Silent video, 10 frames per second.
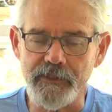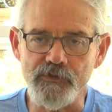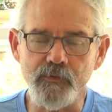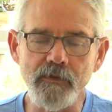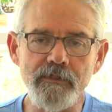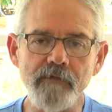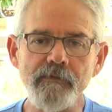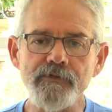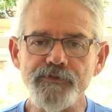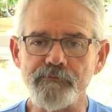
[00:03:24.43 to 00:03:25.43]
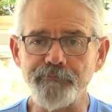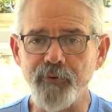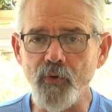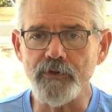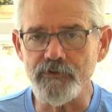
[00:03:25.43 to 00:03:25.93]
It's one of the most
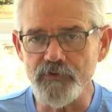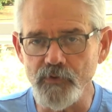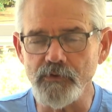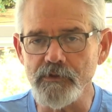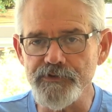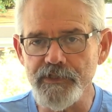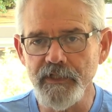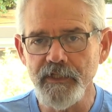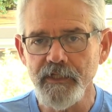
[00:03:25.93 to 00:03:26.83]
important tools